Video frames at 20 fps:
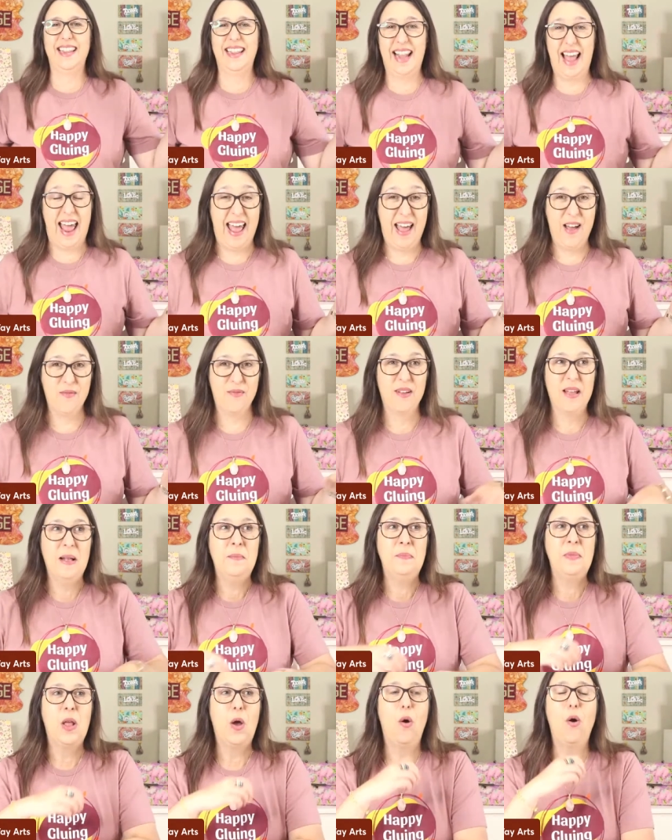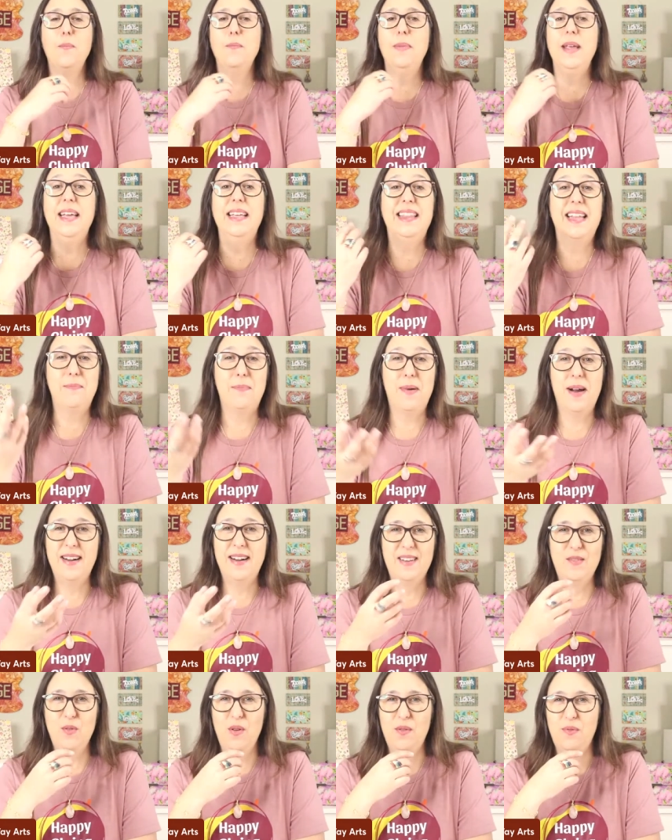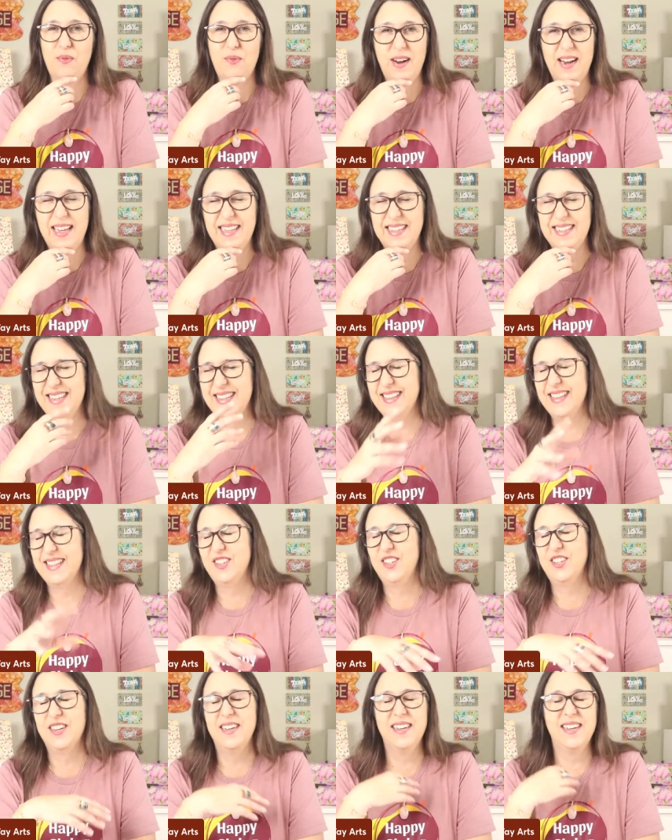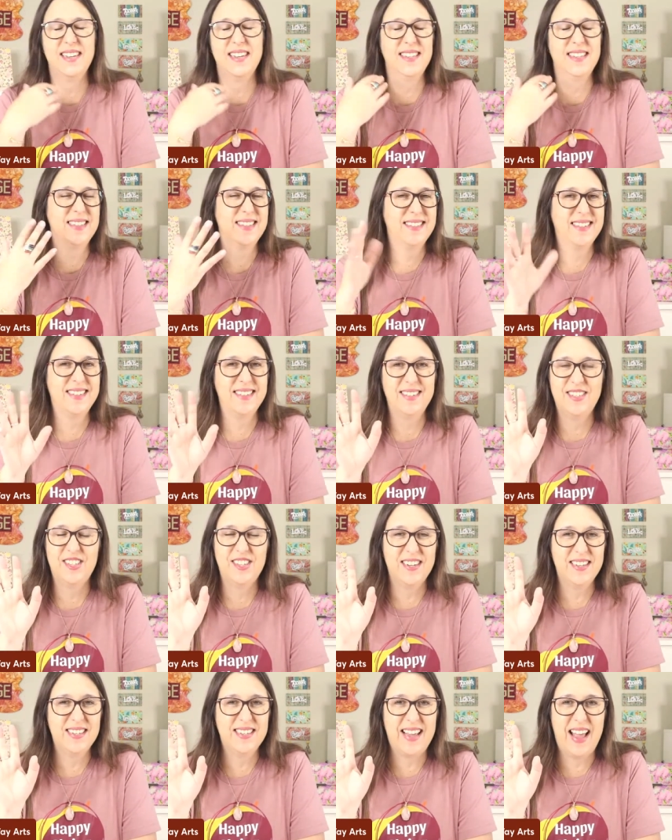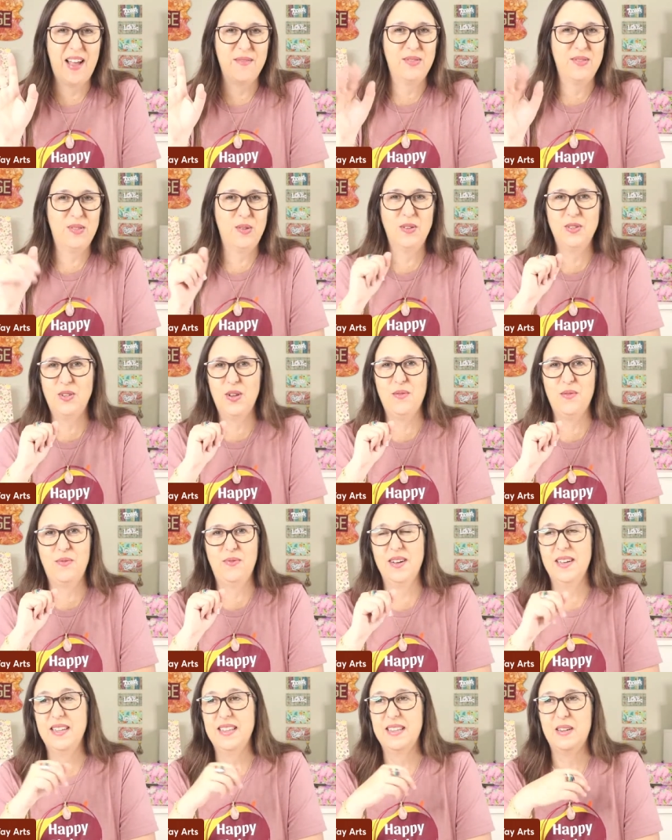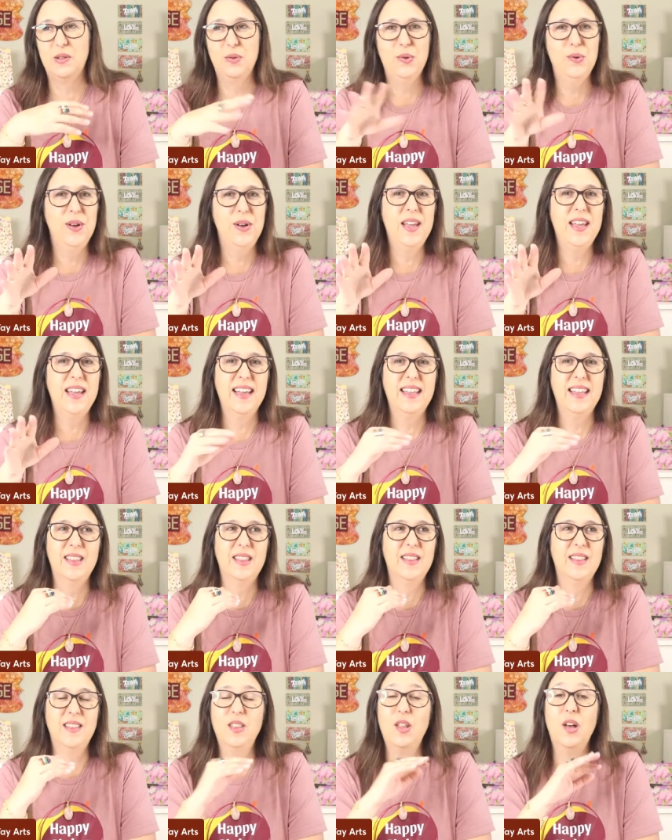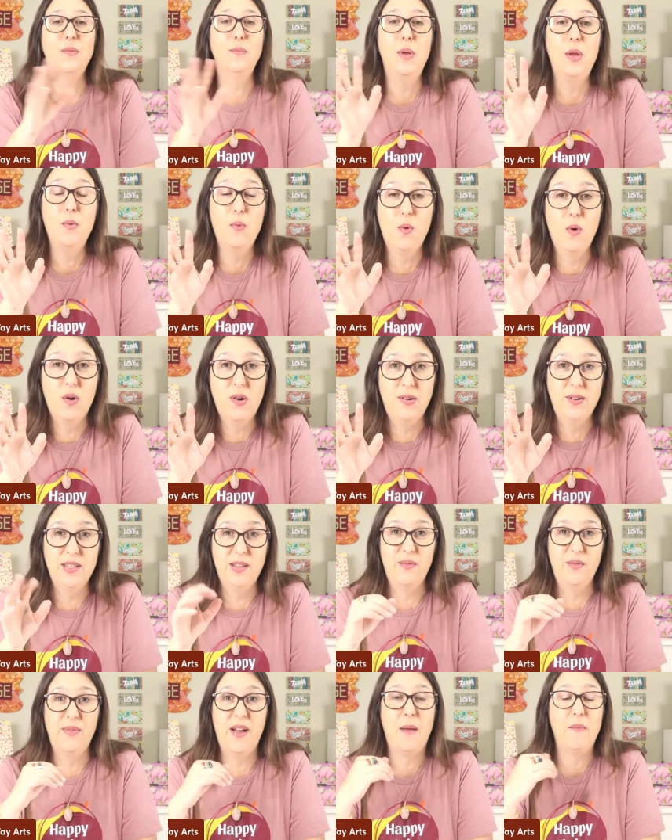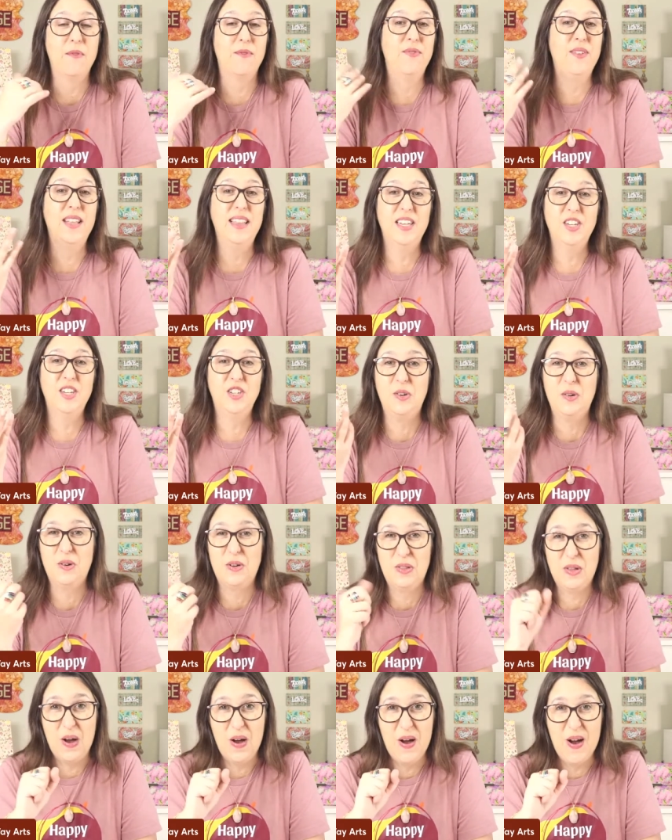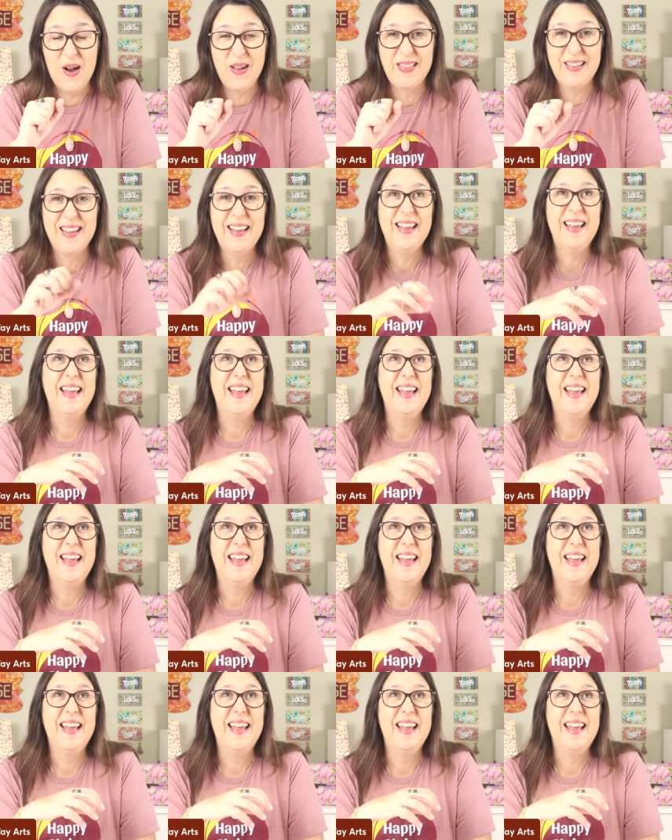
laugh or be in a party with friends and just just have tons of fun gluing and don't be worried if i'm finishing or not